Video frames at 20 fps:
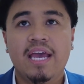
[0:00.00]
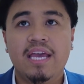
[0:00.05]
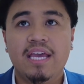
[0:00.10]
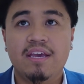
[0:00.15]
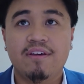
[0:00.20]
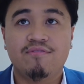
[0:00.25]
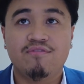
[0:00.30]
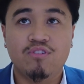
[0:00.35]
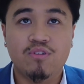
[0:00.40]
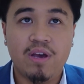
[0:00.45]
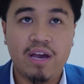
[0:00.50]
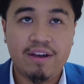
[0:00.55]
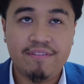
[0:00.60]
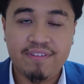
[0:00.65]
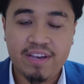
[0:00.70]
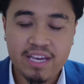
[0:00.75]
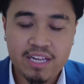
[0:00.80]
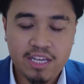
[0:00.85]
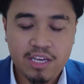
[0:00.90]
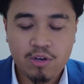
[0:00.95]
If you
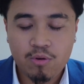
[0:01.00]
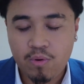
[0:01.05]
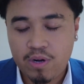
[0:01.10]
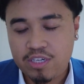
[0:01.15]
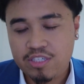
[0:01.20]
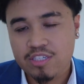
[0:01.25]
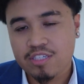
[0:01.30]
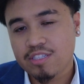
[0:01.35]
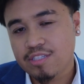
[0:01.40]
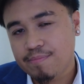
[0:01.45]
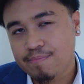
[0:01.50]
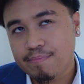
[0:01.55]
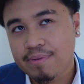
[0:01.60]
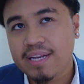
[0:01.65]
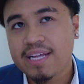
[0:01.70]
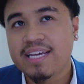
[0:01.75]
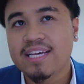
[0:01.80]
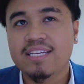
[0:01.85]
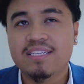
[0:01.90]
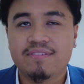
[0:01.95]
have any questions,
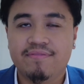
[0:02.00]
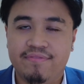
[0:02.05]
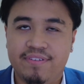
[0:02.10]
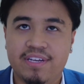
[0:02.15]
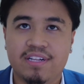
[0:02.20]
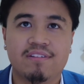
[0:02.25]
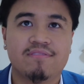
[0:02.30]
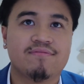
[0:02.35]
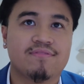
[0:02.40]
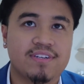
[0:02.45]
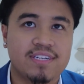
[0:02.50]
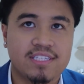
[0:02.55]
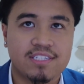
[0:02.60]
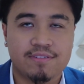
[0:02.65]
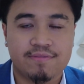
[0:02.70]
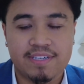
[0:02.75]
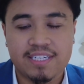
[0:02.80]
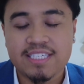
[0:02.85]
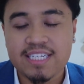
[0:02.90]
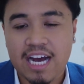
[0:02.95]
please feel free
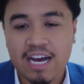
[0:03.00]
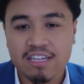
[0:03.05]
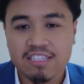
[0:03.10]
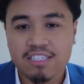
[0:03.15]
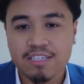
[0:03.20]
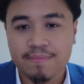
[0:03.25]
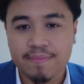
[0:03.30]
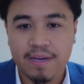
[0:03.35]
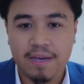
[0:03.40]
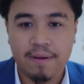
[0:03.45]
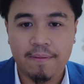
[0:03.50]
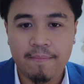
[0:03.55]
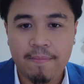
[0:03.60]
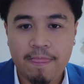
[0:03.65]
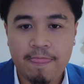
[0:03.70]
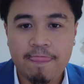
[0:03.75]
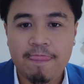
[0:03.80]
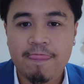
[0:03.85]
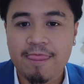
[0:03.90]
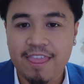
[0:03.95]
to reach out to me.
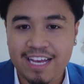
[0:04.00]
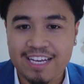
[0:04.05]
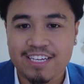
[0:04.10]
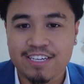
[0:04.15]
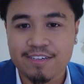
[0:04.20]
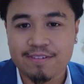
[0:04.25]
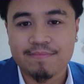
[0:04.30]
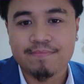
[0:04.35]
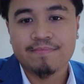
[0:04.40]
Thank you.